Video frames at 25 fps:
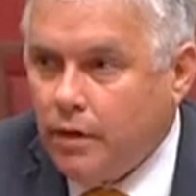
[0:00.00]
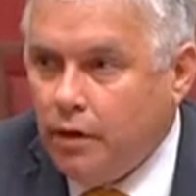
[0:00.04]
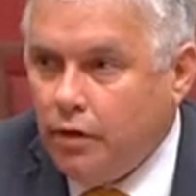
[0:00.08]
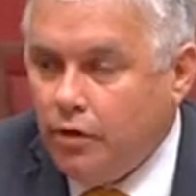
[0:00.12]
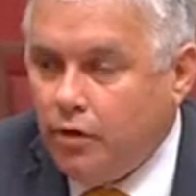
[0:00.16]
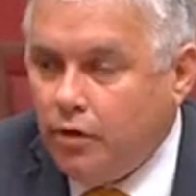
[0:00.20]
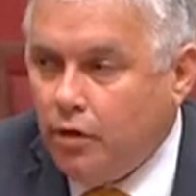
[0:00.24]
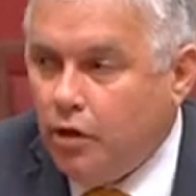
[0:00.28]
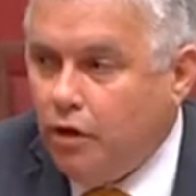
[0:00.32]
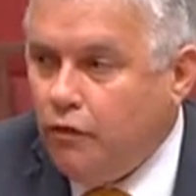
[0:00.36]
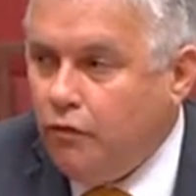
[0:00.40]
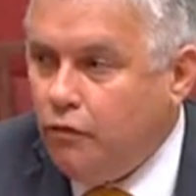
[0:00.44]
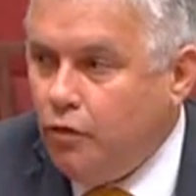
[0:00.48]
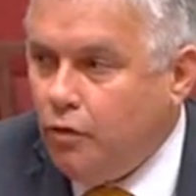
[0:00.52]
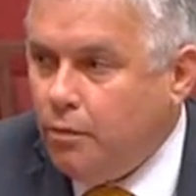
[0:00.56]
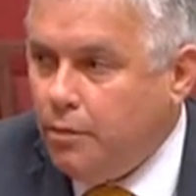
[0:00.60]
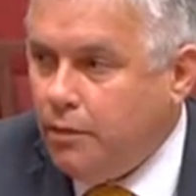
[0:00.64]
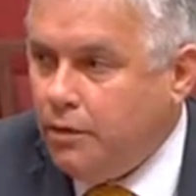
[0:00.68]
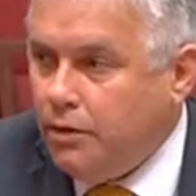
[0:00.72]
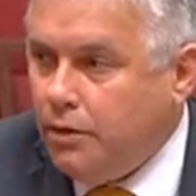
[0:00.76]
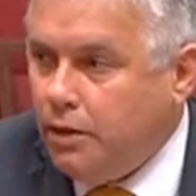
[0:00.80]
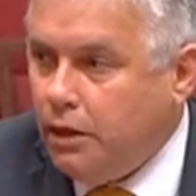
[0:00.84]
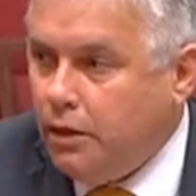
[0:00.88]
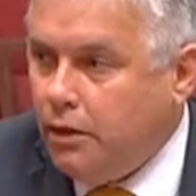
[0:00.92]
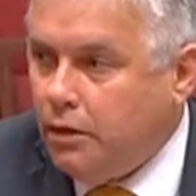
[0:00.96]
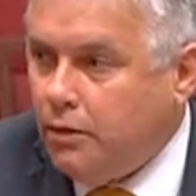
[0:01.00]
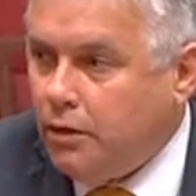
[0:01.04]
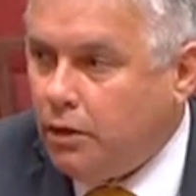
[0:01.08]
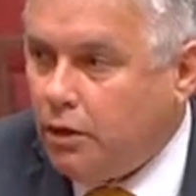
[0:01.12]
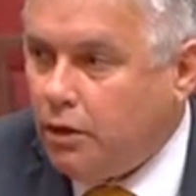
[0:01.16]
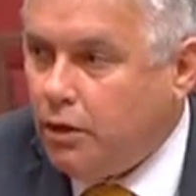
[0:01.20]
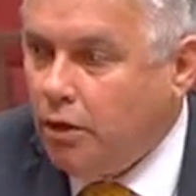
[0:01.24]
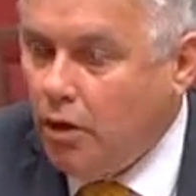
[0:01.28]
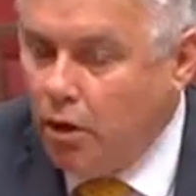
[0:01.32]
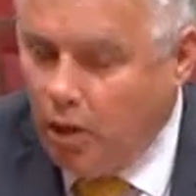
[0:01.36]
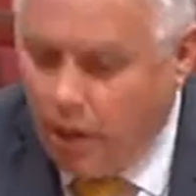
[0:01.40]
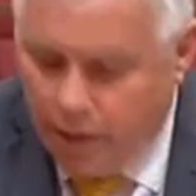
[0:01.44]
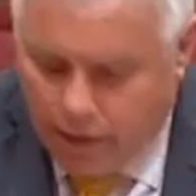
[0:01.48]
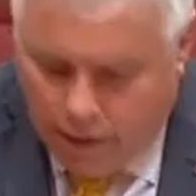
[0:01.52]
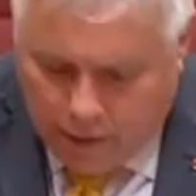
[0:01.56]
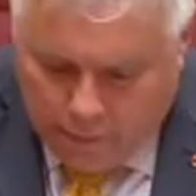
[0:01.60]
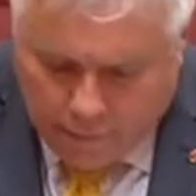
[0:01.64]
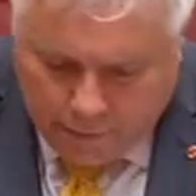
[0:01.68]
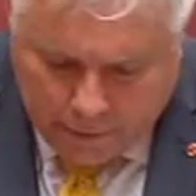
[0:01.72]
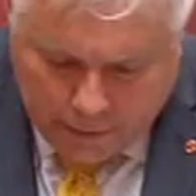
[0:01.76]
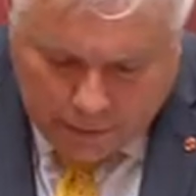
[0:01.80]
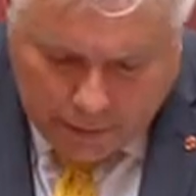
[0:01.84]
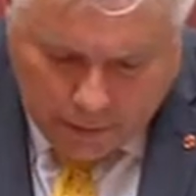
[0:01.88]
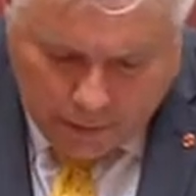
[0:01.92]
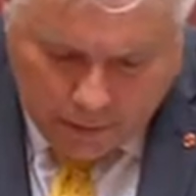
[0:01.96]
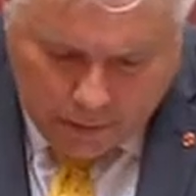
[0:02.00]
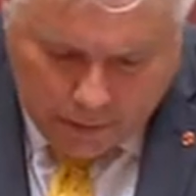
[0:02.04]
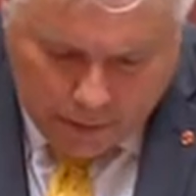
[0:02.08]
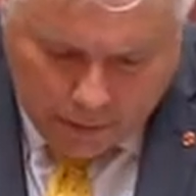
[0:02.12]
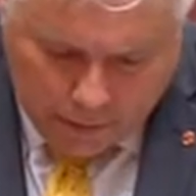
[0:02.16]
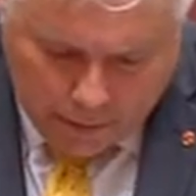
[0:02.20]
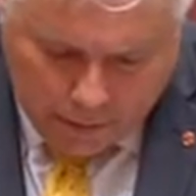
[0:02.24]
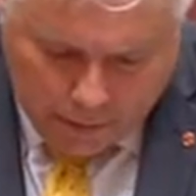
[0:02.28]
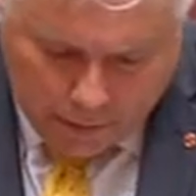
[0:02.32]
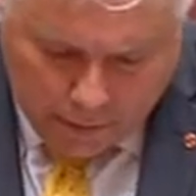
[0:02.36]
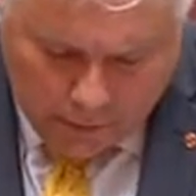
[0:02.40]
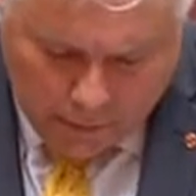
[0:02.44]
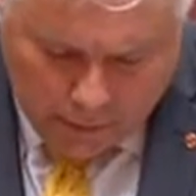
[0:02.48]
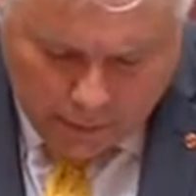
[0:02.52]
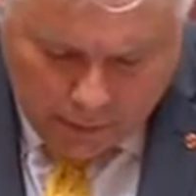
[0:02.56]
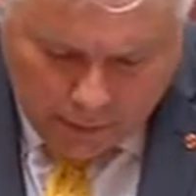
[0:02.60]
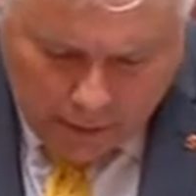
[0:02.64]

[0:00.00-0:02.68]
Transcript: 34% decline over 10 years.